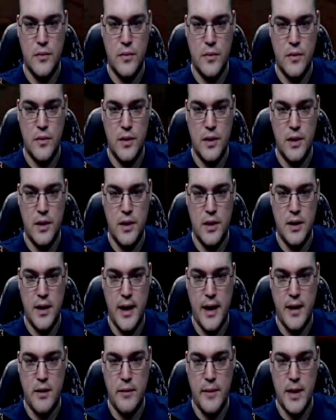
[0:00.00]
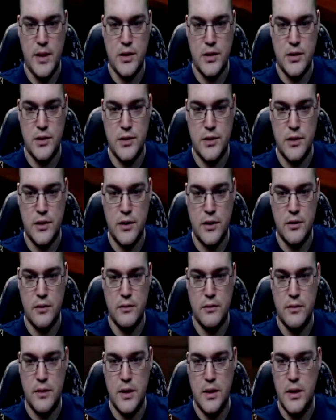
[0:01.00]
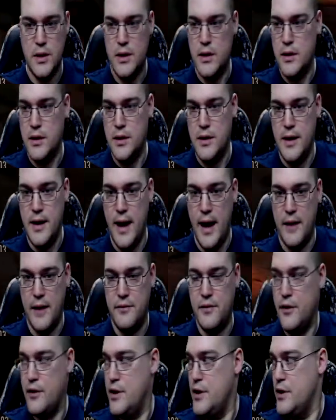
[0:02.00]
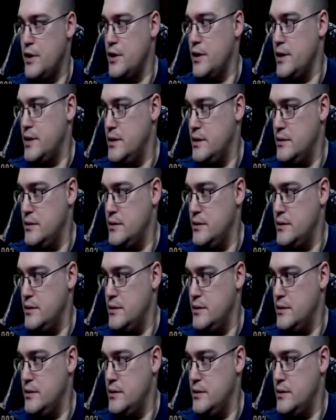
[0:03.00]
The animations are not very good.